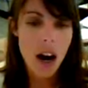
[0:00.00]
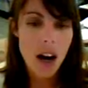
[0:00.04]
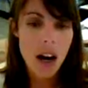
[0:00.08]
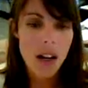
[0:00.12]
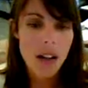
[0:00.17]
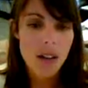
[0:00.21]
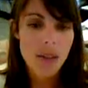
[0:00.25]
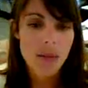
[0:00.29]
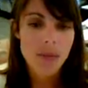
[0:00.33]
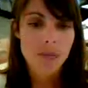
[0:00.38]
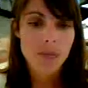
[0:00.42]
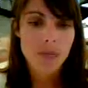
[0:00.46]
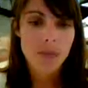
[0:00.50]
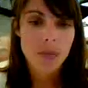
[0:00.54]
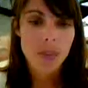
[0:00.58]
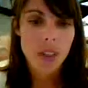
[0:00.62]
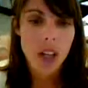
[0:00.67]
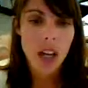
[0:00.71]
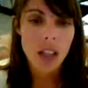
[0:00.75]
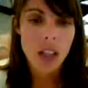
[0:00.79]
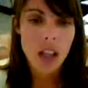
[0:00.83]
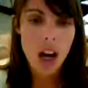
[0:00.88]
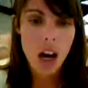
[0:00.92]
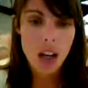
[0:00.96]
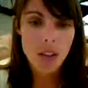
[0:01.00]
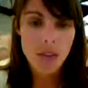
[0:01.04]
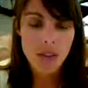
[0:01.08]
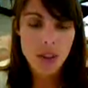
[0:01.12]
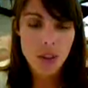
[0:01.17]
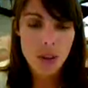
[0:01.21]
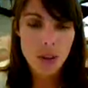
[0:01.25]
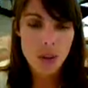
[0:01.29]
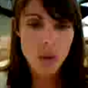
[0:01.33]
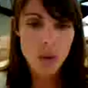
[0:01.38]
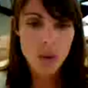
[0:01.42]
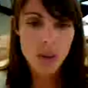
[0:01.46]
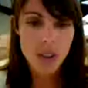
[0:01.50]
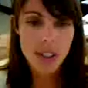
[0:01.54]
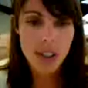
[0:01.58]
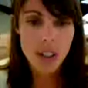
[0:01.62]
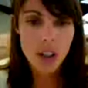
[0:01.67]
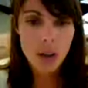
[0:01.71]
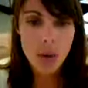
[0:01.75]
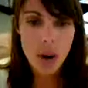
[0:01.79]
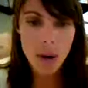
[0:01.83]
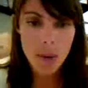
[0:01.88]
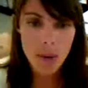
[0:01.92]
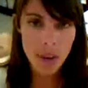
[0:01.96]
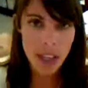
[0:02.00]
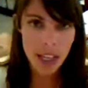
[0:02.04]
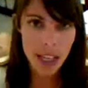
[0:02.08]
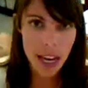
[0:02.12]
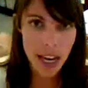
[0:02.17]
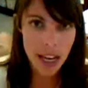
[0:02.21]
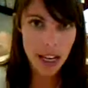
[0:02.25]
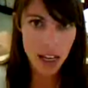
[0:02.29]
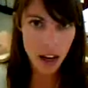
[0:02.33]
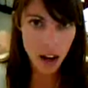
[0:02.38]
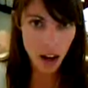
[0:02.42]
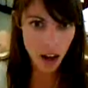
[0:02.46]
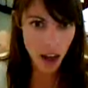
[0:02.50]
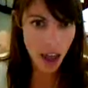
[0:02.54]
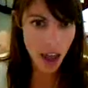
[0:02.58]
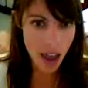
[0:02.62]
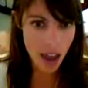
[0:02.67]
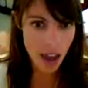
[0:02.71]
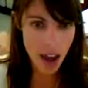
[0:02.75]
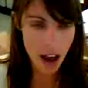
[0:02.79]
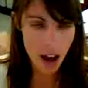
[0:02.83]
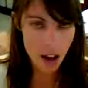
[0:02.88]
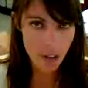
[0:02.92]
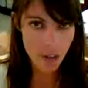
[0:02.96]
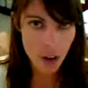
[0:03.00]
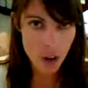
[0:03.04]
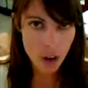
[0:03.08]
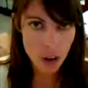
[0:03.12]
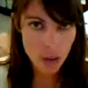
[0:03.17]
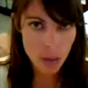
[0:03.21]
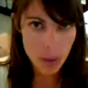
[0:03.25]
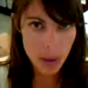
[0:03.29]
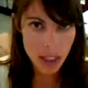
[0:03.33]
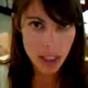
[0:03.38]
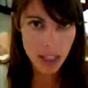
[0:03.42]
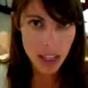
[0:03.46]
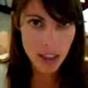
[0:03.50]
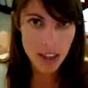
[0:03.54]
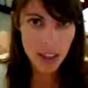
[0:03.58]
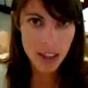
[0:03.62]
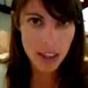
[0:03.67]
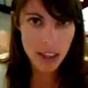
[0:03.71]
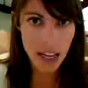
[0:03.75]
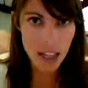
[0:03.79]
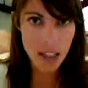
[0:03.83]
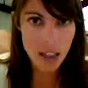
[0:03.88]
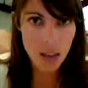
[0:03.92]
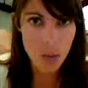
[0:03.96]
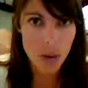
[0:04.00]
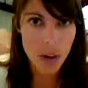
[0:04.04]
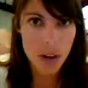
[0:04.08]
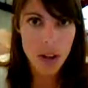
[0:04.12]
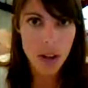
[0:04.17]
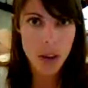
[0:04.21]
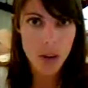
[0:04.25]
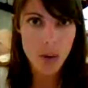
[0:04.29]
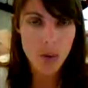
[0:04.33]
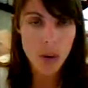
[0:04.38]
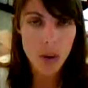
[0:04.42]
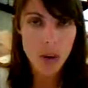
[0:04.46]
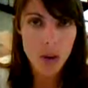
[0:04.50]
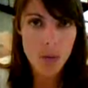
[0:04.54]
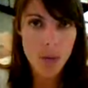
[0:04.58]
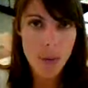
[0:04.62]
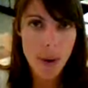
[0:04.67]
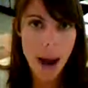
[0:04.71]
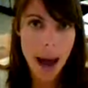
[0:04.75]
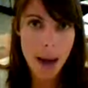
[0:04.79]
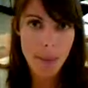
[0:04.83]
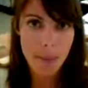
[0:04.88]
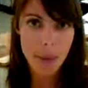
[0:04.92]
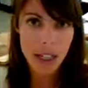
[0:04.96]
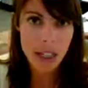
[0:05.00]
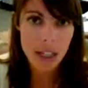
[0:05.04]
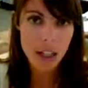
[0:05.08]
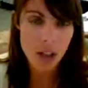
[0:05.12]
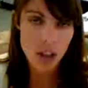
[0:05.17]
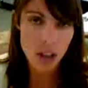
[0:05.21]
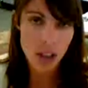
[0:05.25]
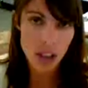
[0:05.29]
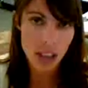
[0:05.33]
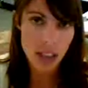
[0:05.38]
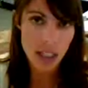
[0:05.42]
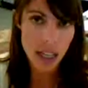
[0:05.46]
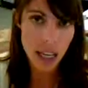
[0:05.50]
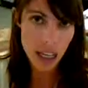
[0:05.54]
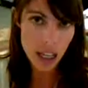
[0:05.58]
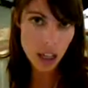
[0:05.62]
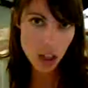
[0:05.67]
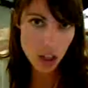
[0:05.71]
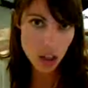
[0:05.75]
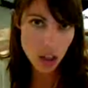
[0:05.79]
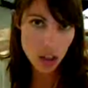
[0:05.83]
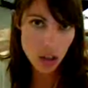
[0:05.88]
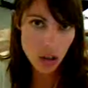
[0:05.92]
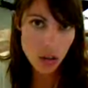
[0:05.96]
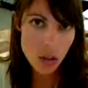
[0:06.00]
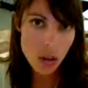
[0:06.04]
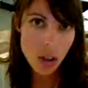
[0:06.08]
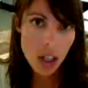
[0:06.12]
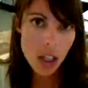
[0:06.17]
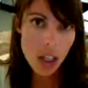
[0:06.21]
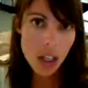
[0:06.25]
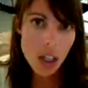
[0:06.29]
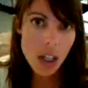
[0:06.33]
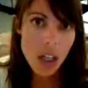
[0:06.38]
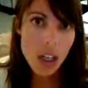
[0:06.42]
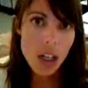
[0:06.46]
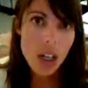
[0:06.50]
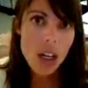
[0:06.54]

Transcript: A lot of you still went with the KAFOs because I think that's where the roadmap initially takes you.